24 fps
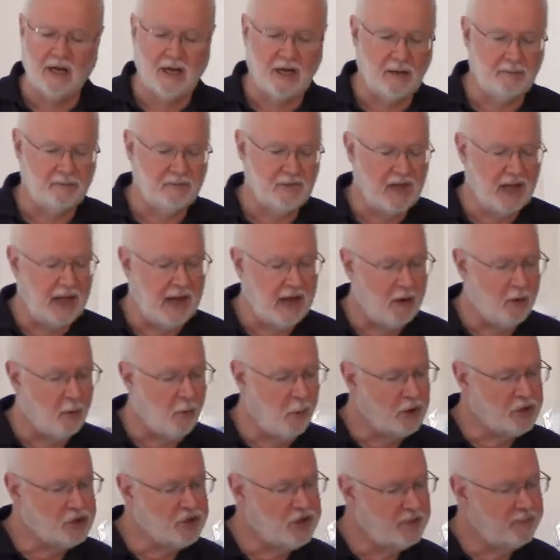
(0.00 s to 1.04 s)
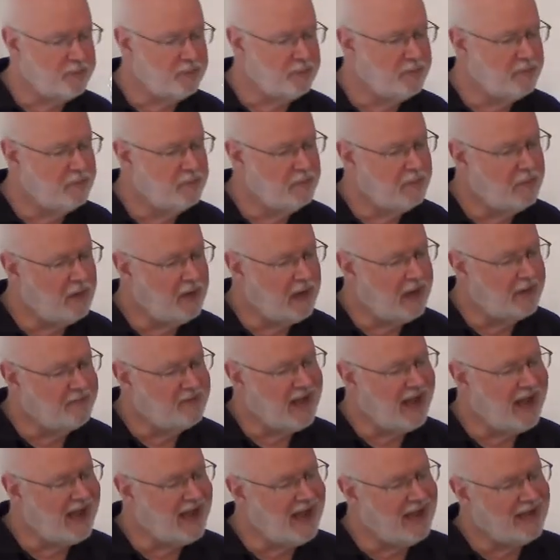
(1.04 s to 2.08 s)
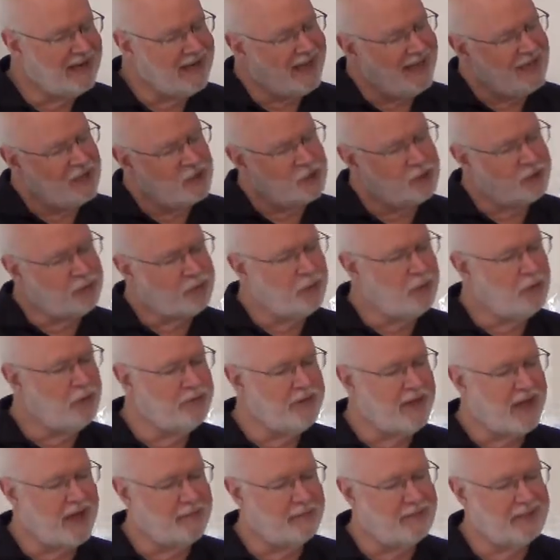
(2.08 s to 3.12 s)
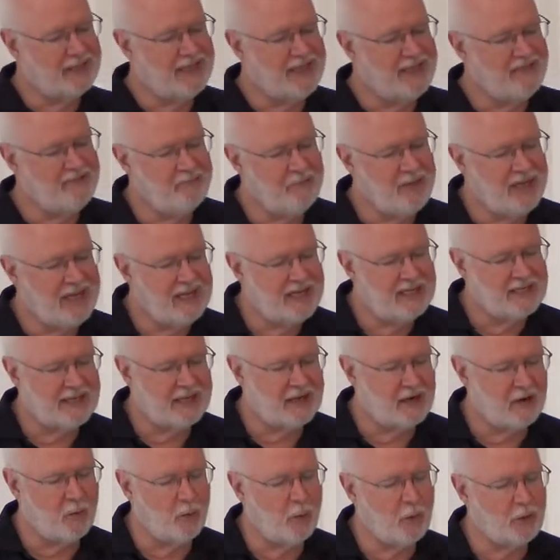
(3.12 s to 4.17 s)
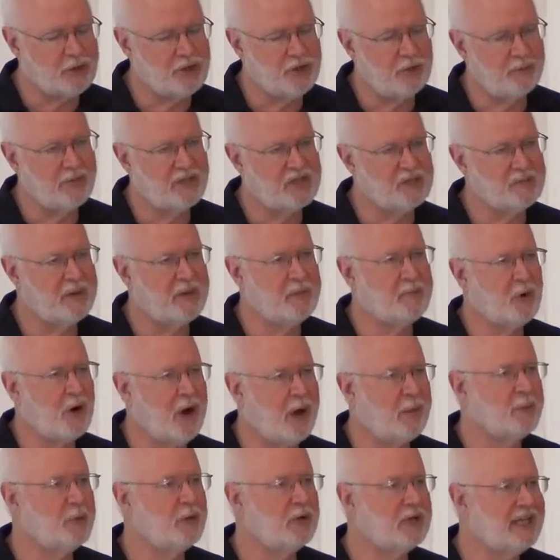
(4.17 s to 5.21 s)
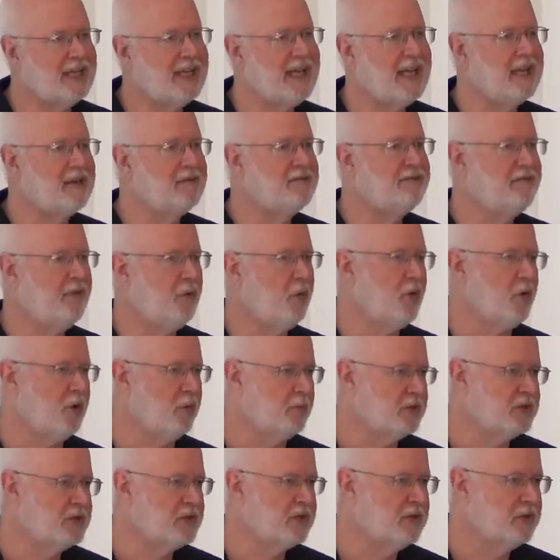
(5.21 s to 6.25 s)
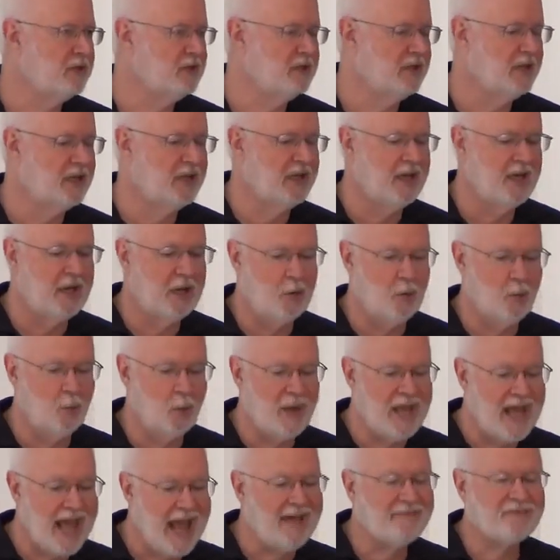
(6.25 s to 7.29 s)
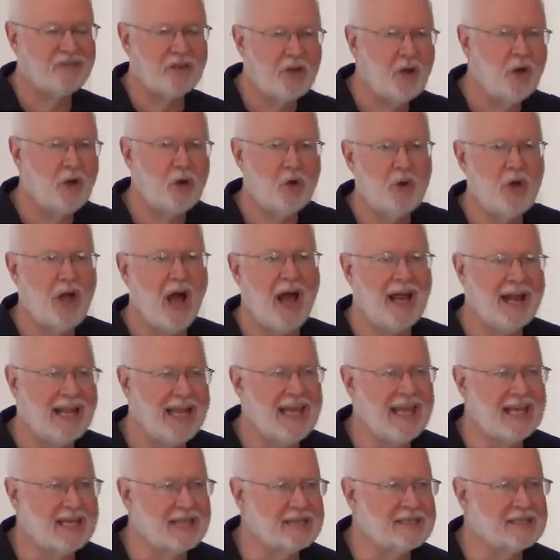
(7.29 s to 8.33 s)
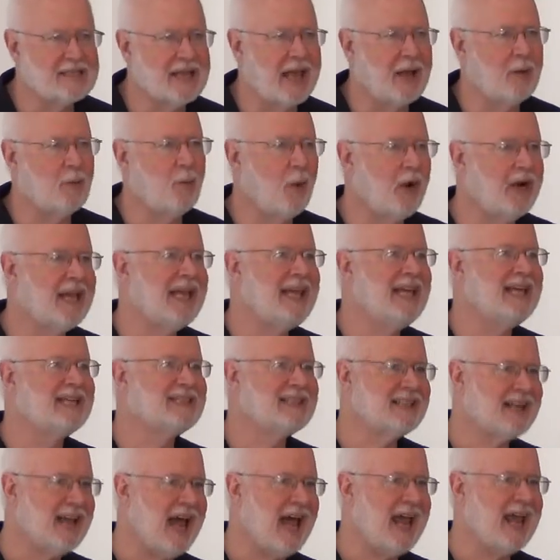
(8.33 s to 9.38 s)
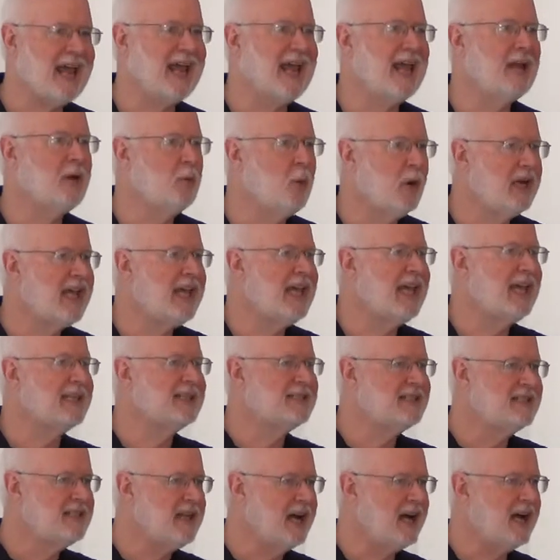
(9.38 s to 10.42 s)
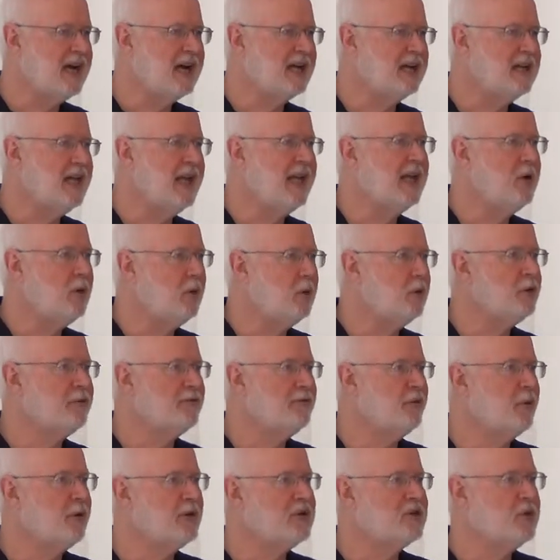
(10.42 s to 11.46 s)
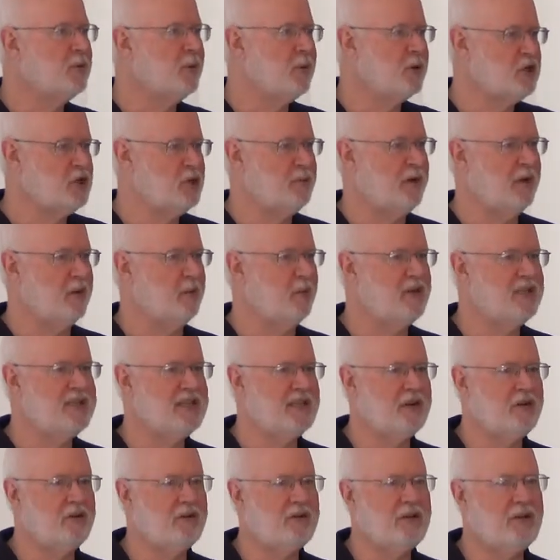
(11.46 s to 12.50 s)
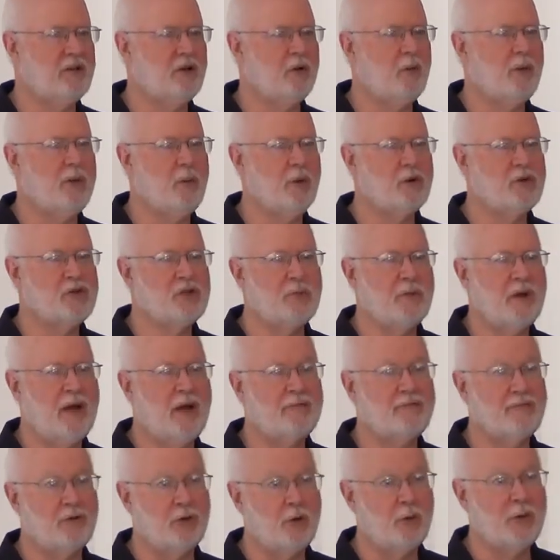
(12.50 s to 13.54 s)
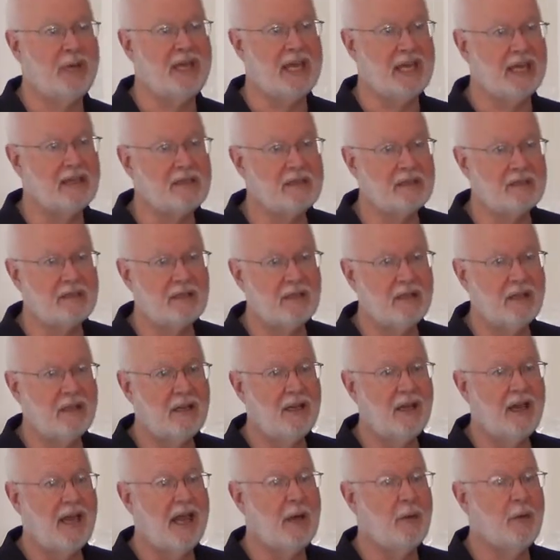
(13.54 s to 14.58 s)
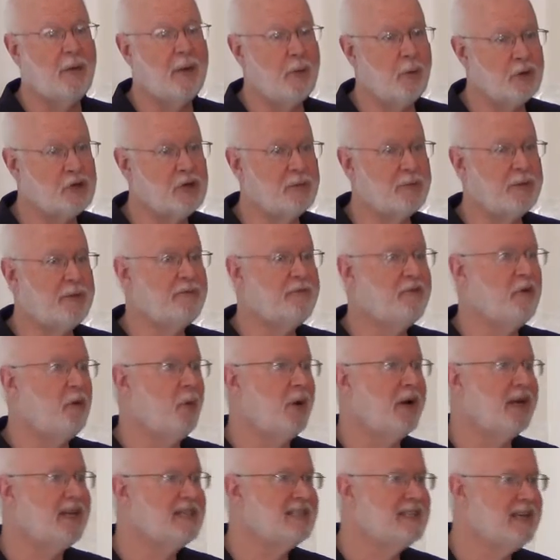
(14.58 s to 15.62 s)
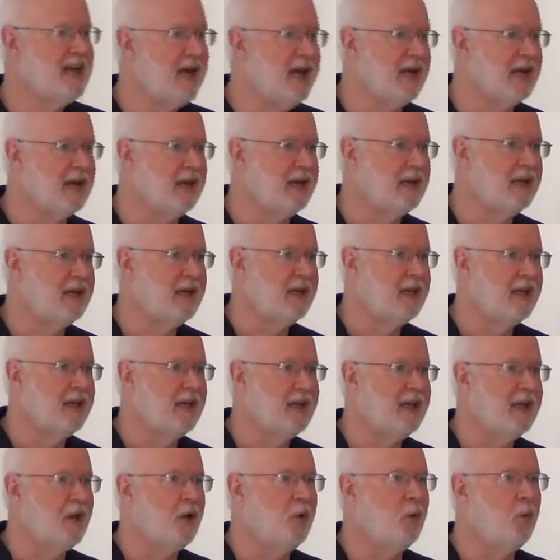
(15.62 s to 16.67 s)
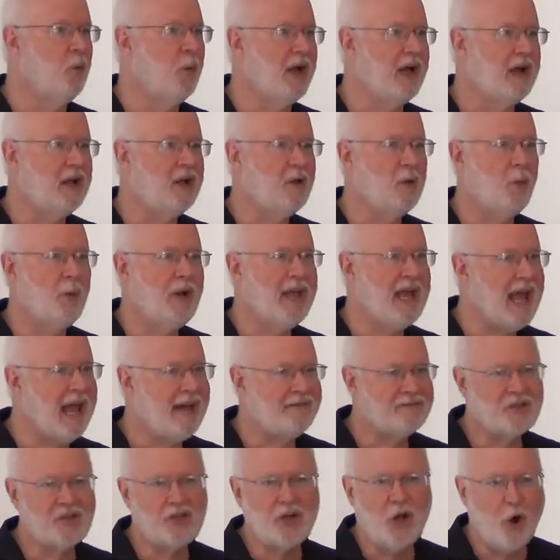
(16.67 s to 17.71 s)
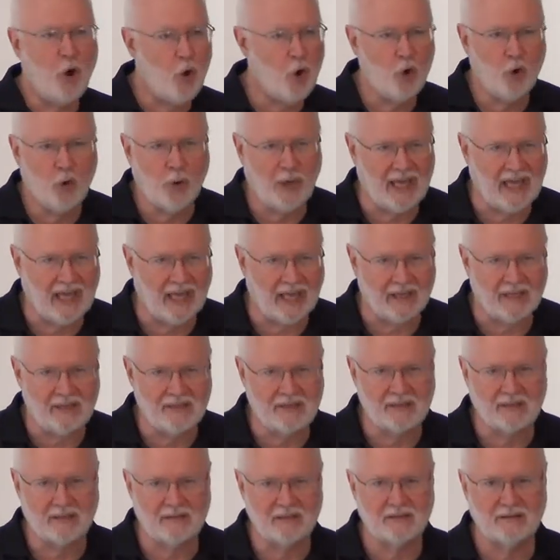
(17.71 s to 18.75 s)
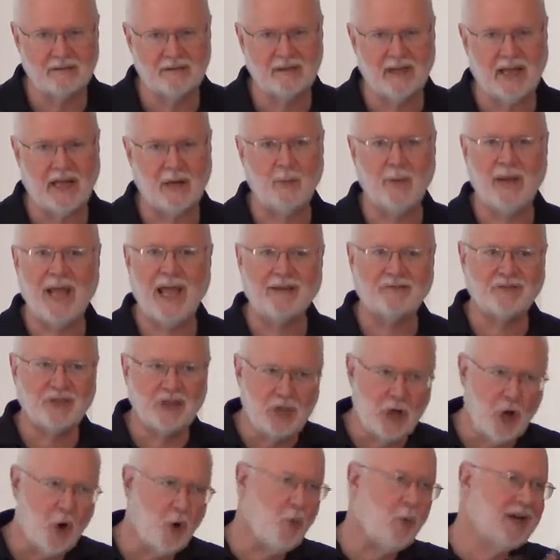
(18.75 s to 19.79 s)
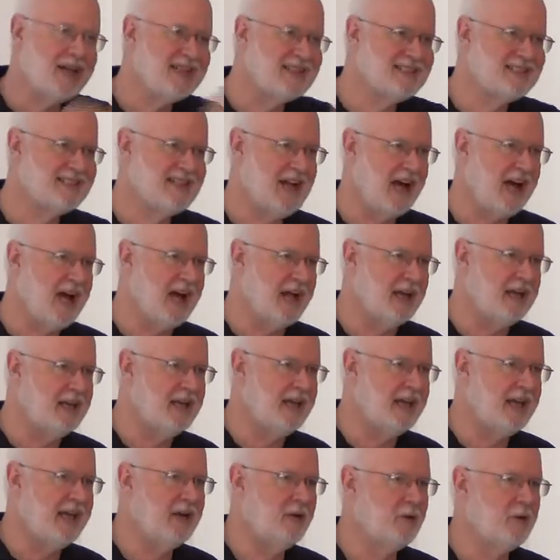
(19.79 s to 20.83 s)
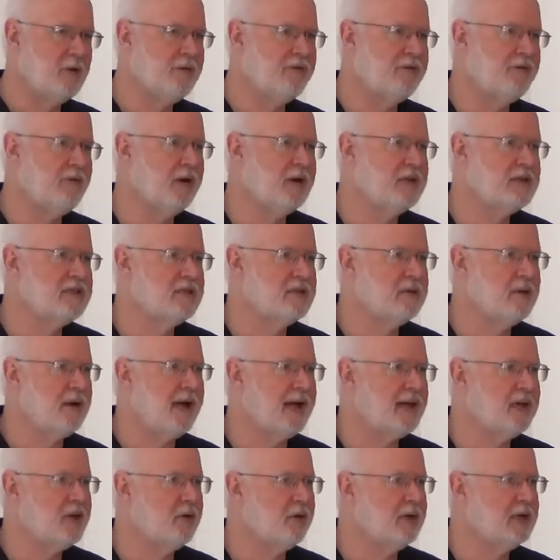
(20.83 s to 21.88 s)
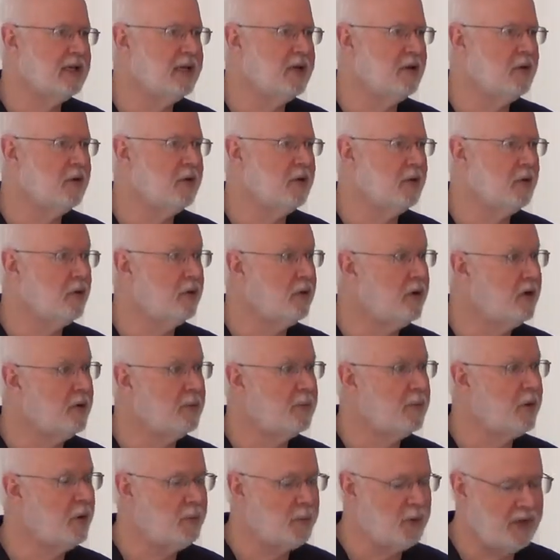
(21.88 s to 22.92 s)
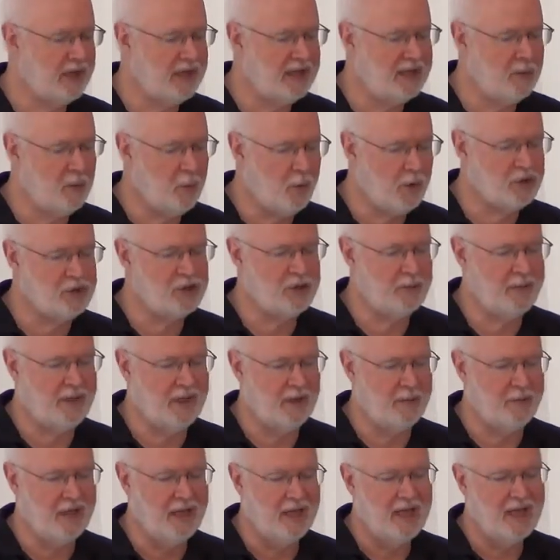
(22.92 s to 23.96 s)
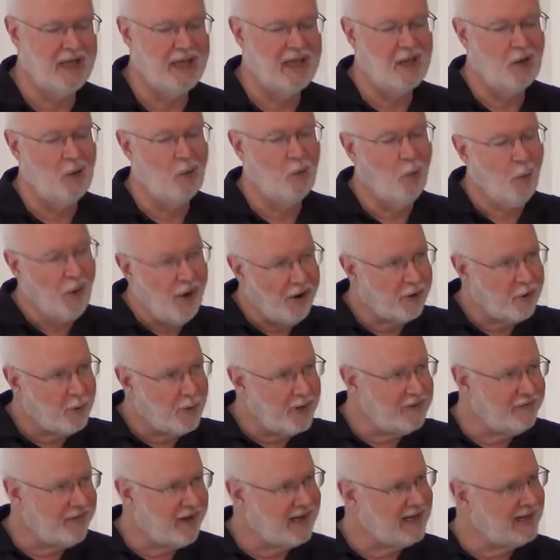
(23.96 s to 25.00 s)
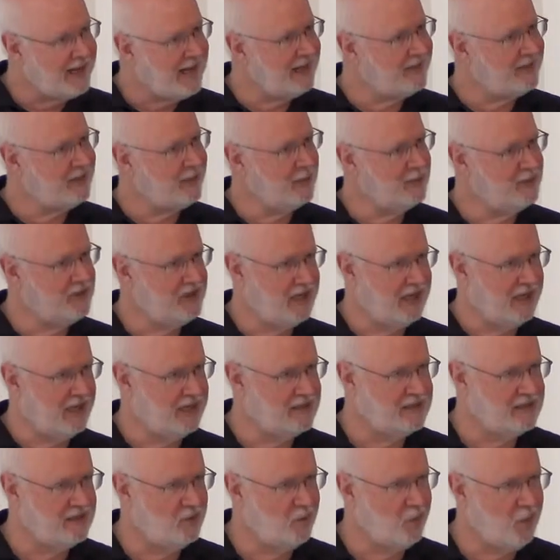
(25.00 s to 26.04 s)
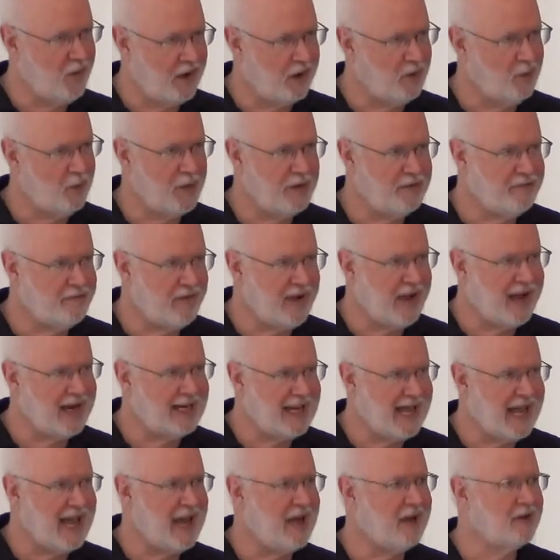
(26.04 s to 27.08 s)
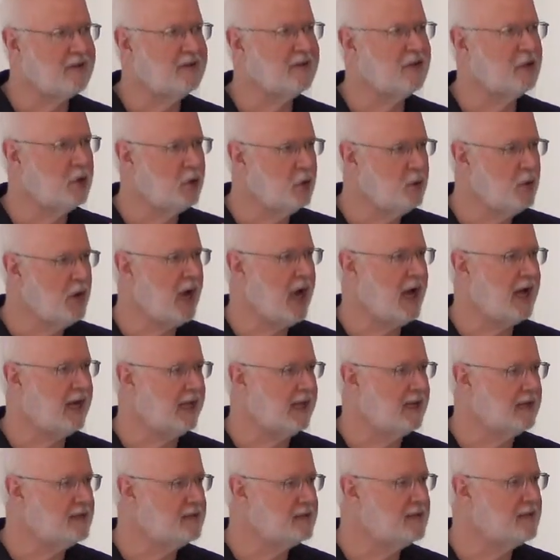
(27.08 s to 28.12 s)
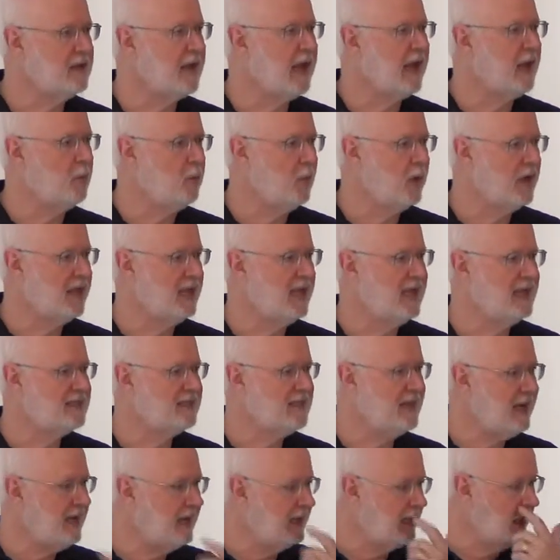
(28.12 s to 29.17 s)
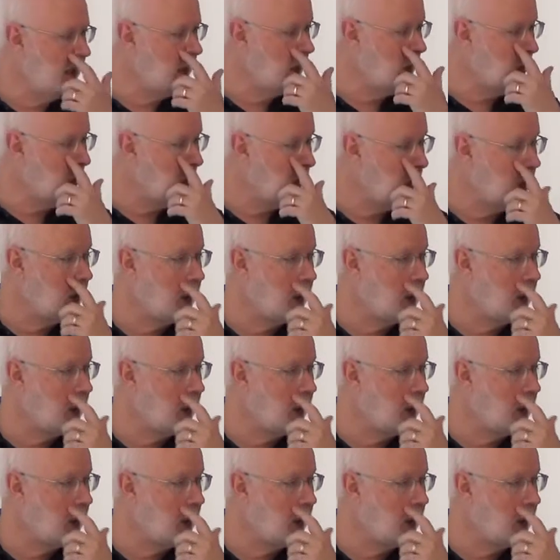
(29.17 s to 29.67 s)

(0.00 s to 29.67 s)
Um, our worship of God in truth, I believe, means that our worship must be properly informed. We have to know who God is and what He is like and what He has done in order for us to worship Him. We said earlier we worship God for who He is and we worship Him for what He's done. Well, we have to know who He is and we have to know what he's done in order for us to accurately or, or appropriately worship him. Where do we find out those things? Where do we find out who God is and what he has done?